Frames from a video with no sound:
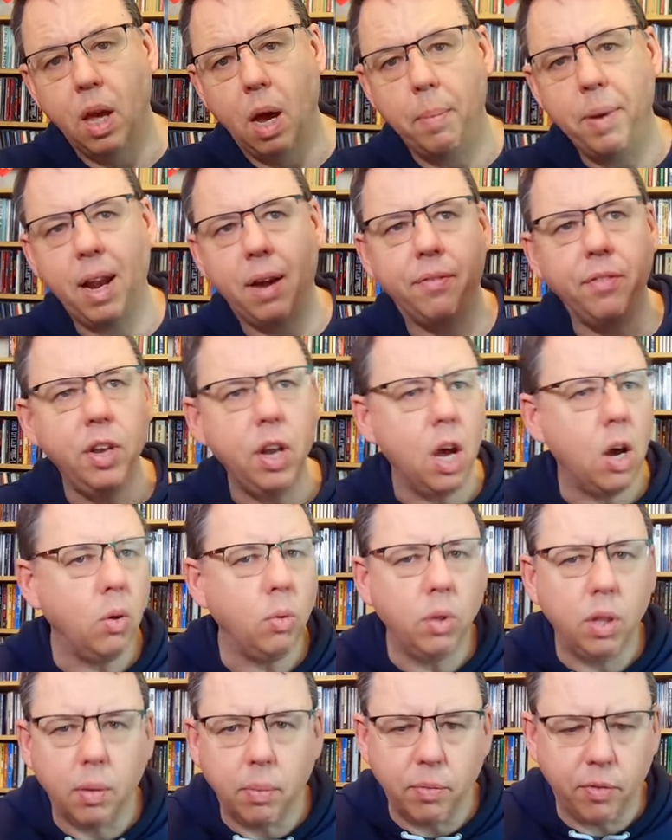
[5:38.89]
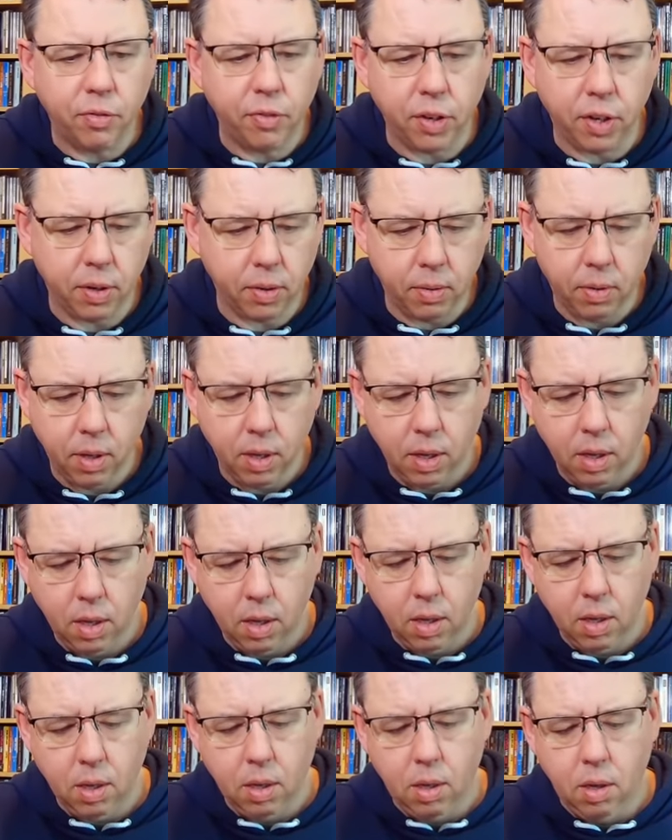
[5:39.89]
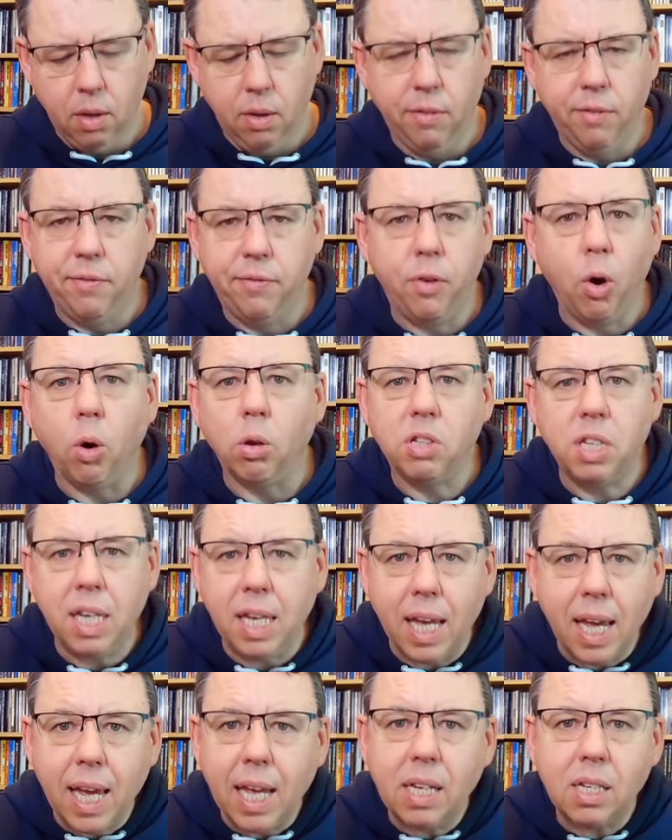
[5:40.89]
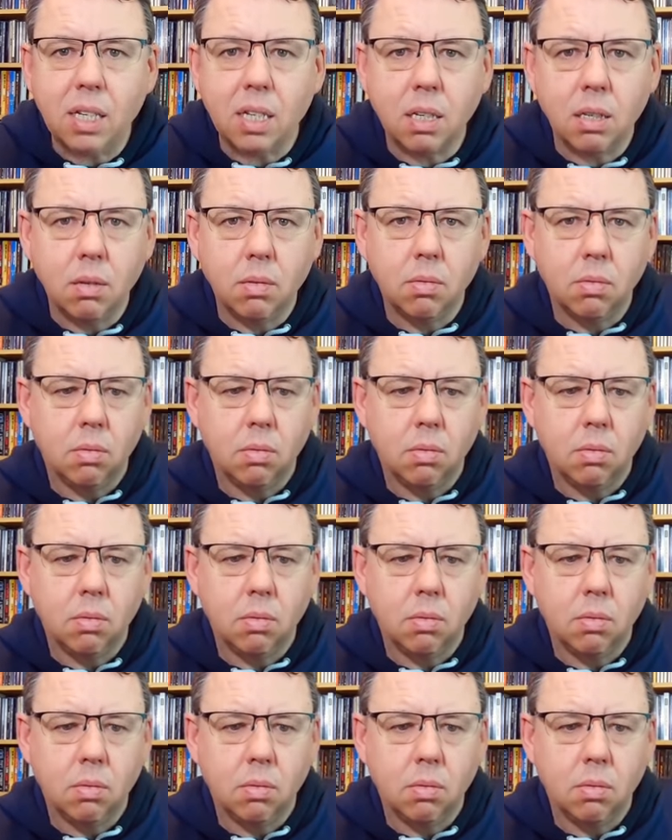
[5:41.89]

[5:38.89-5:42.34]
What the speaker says: I mean, I've known them for 40 years.